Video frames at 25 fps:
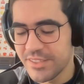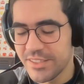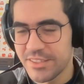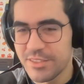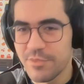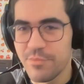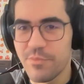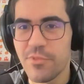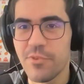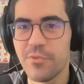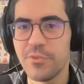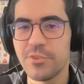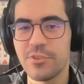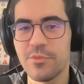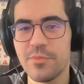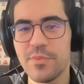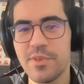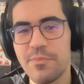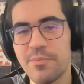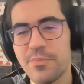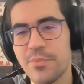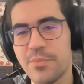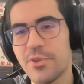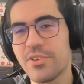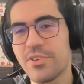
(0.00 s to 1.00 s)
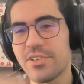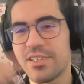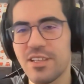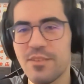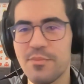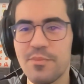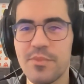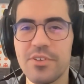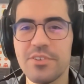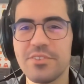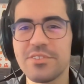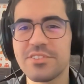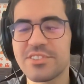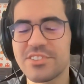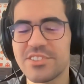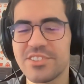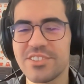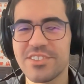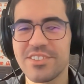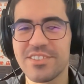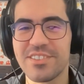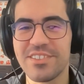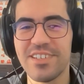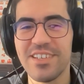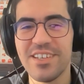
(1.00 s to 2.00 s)
it moved to be Pokemon,
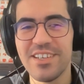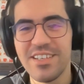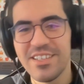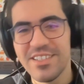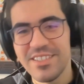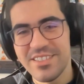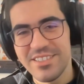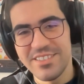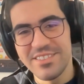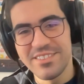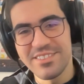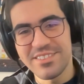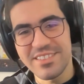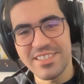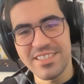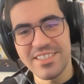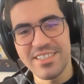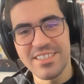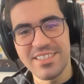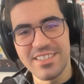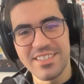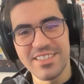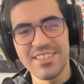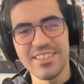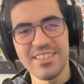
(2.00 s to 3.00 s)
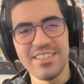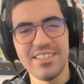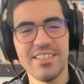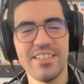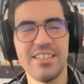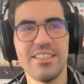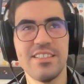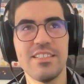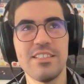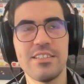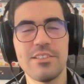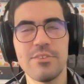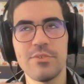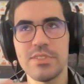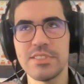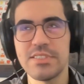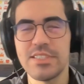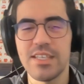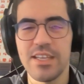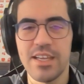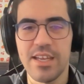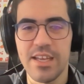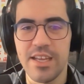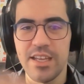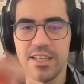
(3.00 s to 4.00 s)
so you can and it was
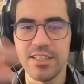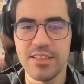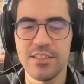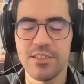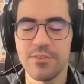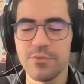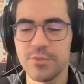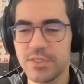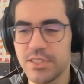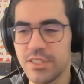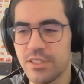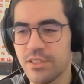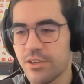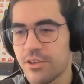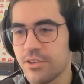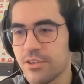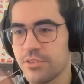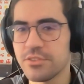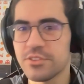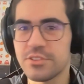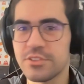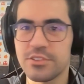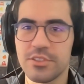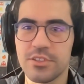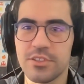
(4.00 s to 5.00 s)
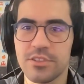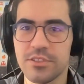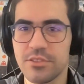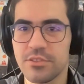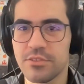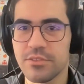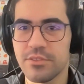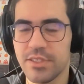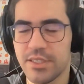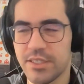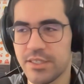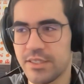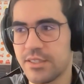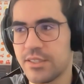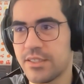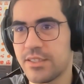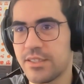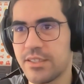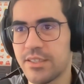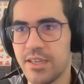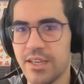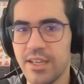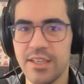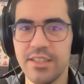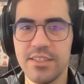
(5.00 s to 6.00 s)
the end of the console
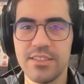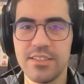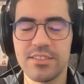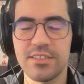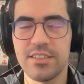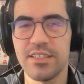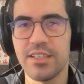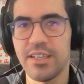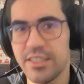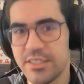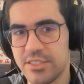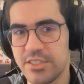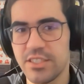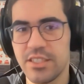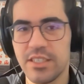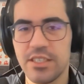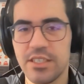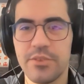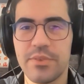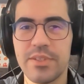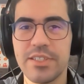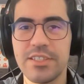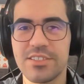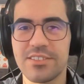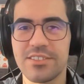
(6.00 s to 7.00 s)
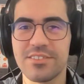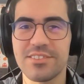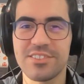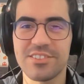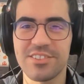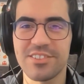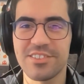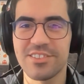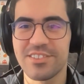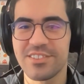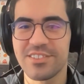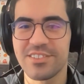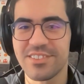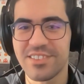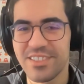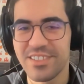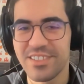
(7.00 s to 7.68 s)
age generation. So